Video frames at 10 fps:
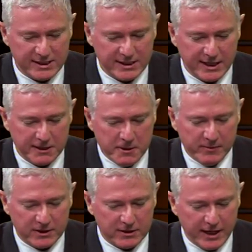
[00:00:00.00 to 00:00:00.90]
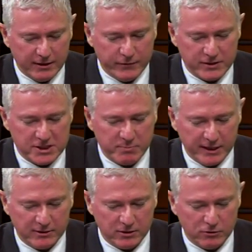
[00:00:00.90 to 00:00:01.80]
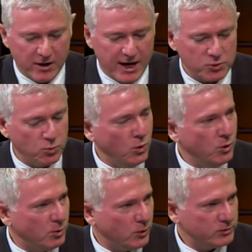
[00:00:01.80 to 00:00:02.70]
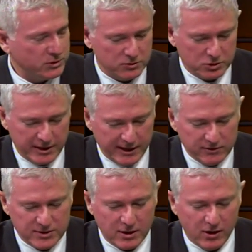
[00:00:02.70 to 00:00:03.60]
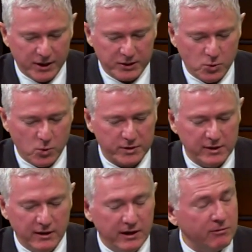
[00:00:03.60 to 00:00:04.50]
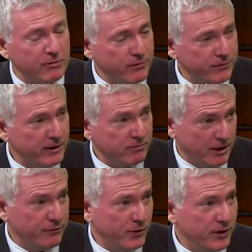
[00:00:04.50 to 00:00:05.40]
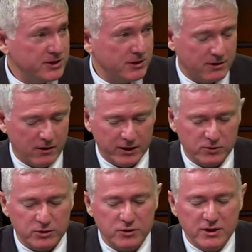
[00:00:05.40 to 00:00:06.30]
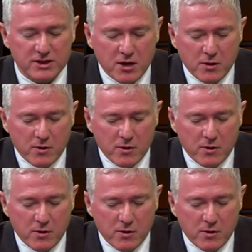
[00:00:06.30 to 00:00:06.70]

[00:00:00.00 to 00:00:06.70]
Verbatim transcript: see Detective Inspector Grant Wormald right. tells the High Court, refer, refers to the High Court, to this